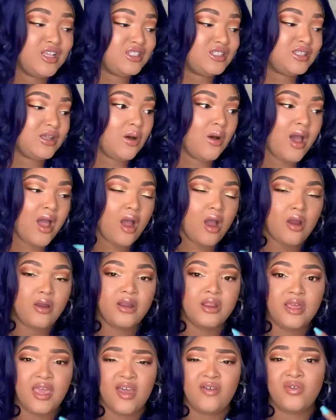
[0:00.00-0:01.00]
So I
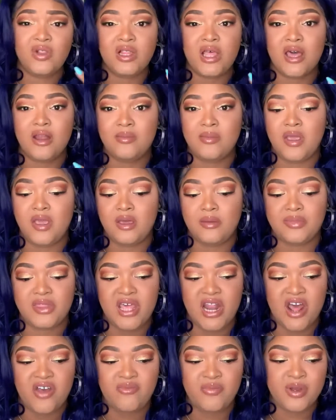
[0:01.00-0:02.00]
already have a lot of makeup
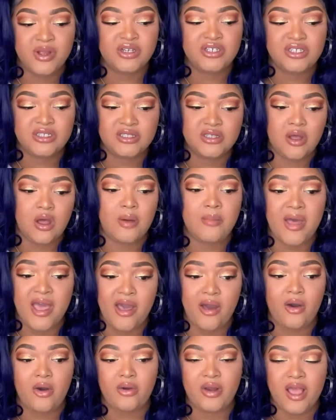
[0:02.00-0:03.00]
that I've purchased on my
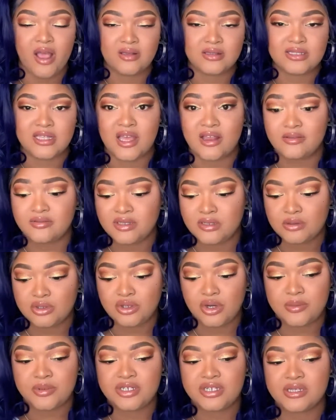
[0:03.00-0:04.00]
own outside of
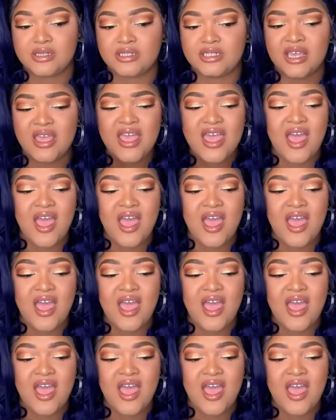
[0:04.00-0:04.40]
subscriptions.